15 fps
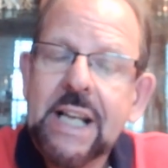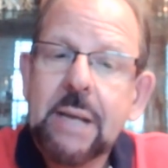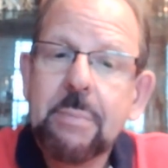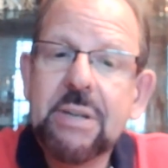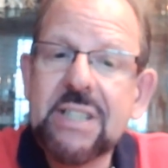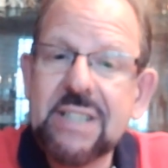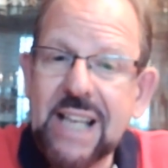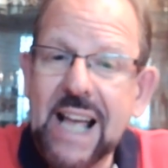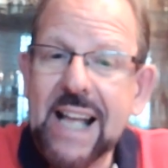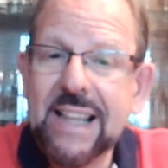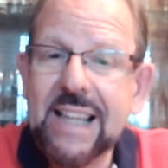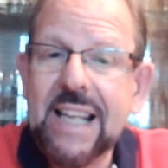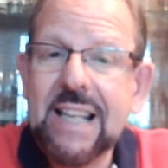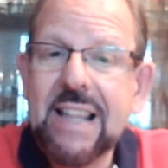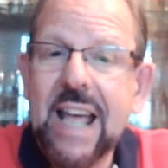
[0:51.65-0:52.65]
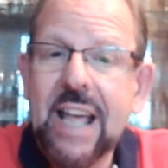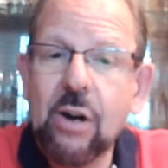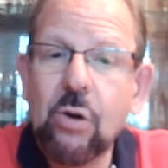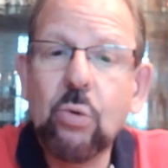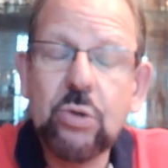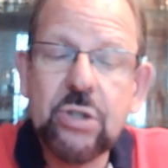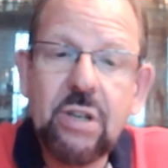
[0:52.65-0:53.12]
But sadly, they
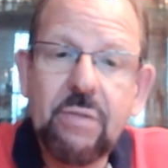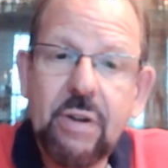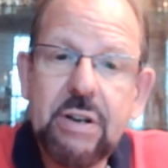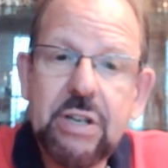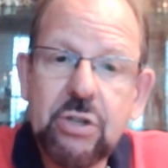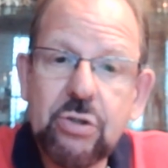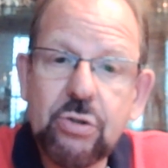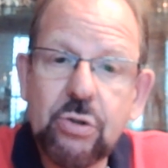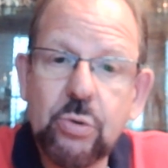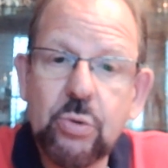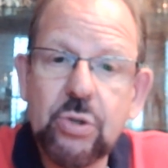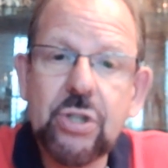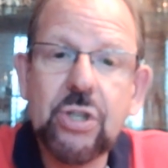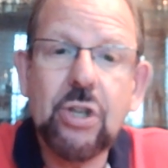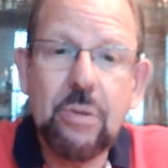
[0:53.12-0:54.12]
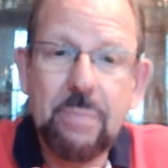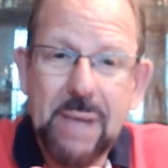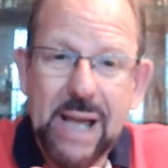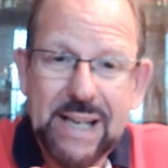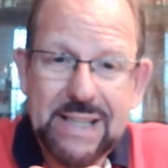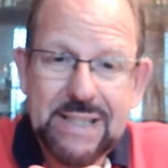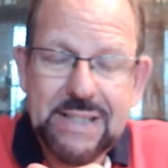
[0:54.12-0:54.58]
are also very true to
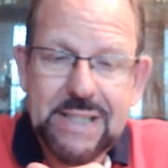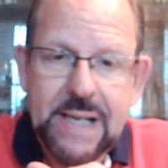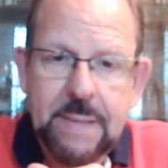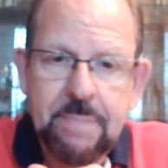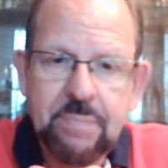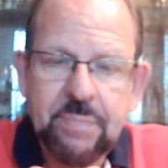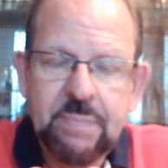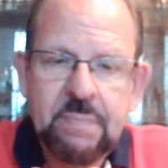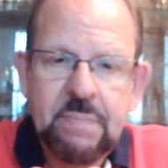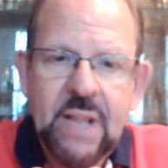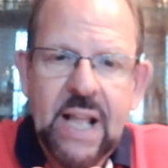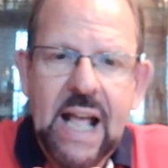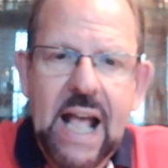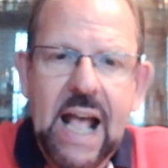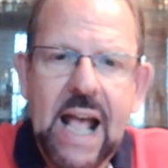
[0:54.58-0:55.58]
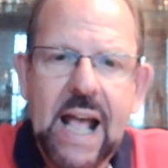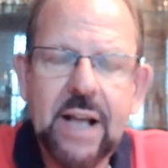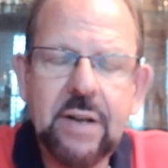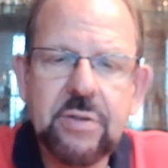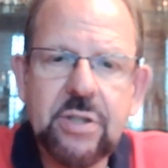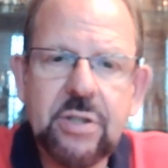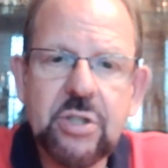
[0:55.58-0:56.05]
humanity.
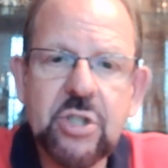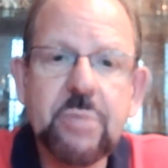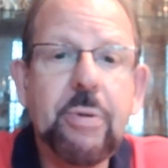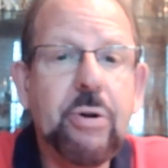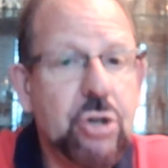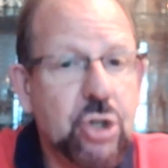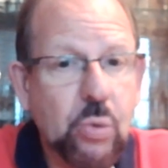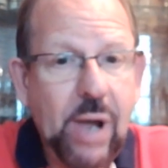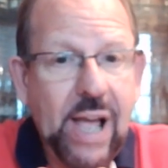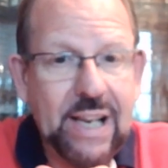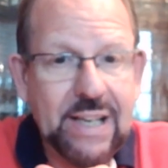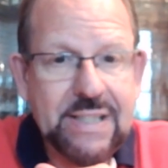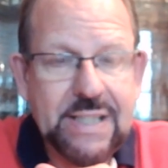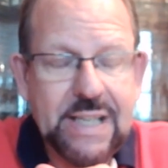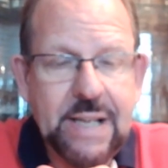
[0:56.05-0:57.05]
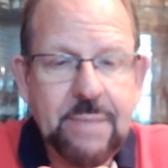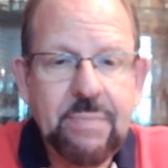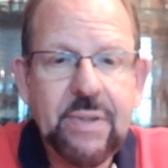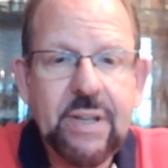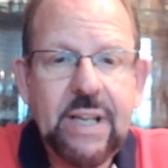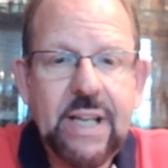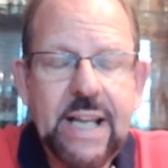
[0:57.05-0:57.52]
And spirituality
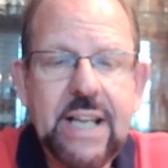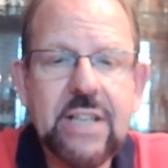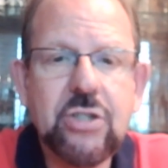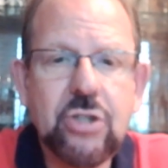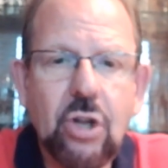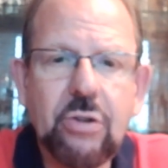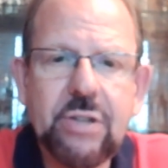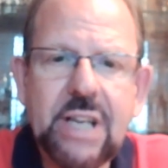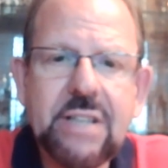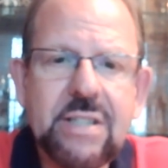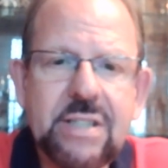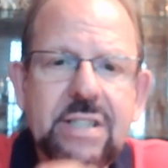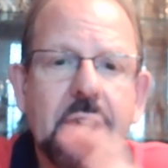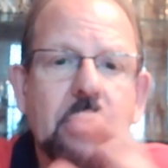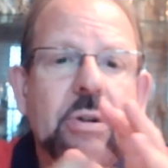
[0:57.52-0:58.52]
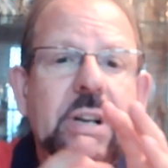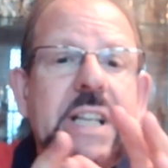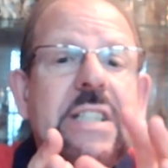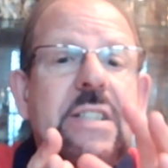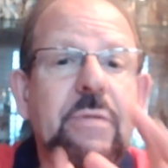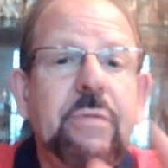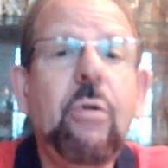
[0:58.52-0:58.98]
is not necessarily
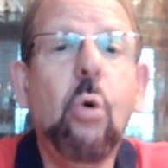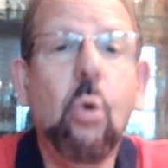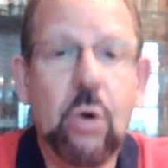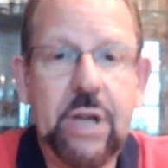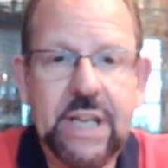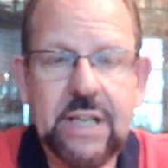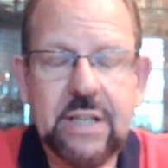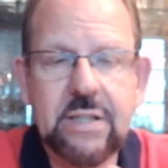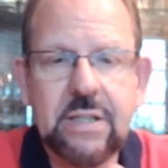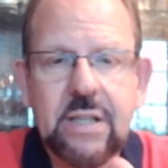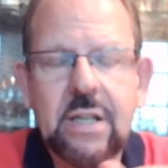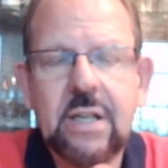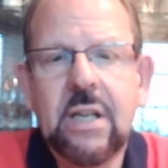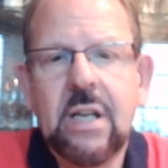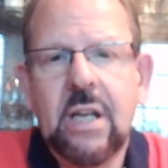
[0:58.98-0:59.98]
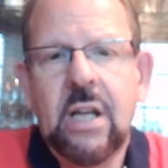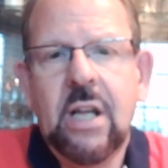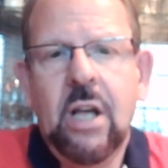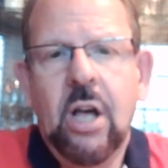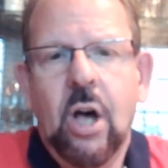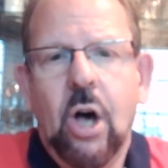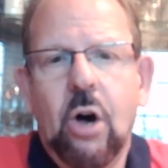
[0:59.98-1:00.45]
devoid
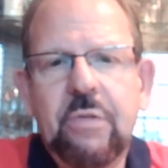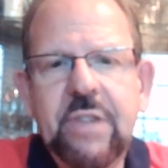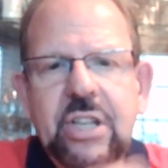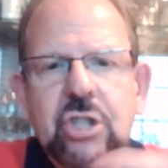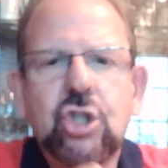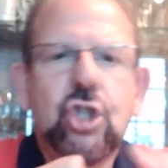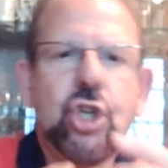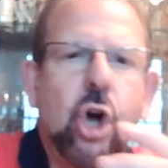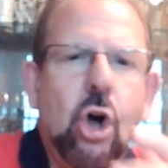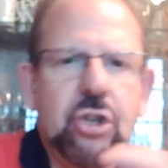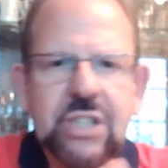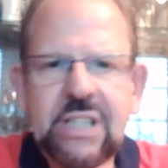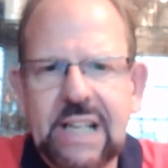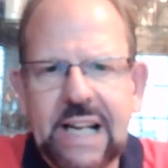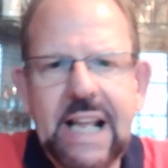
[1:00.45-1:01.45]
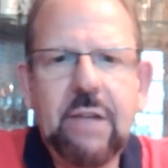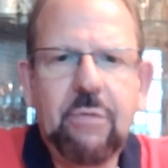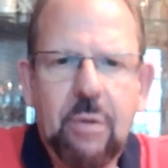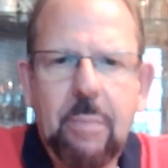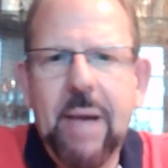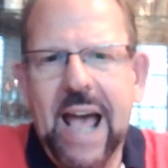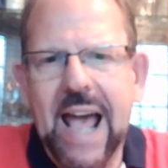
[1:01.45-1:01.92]
of this jostling
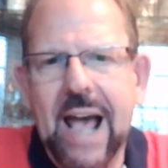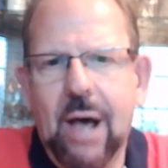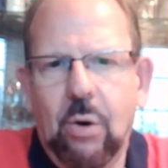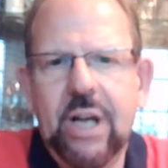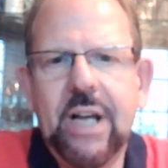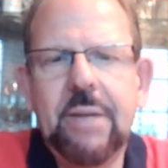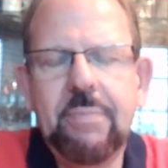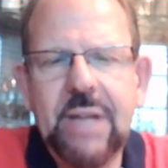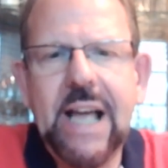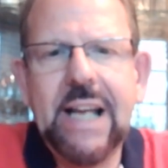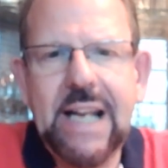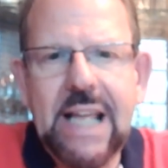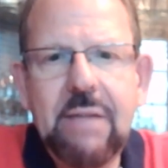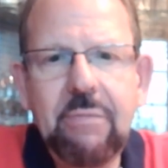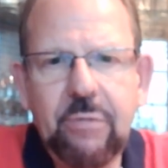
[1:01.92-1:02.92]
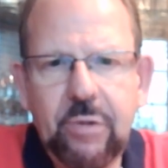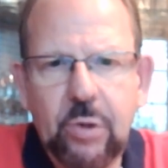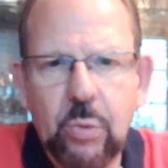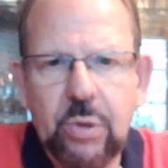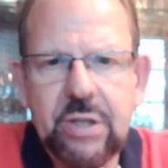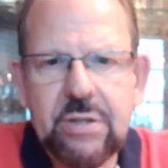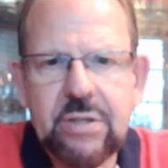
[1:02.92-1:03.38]
for power and
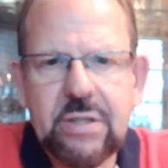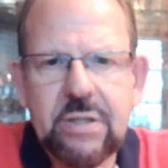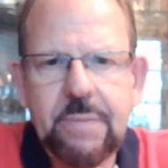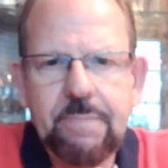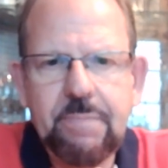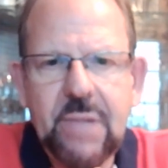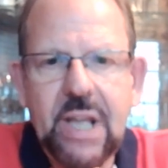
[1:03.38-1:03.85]
influence.